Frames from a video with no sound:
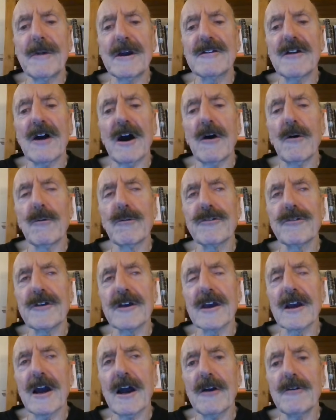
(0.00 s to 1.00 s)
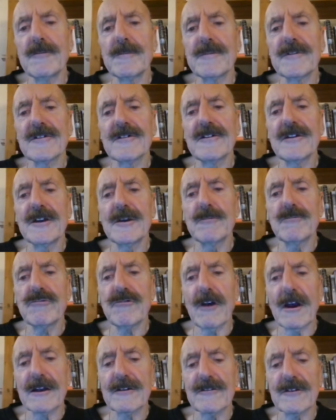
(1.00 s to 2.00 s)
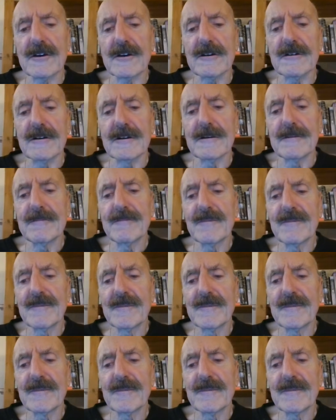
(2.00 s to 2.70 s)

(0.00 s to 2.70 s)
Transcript: made the whole thing hopelessly impractical.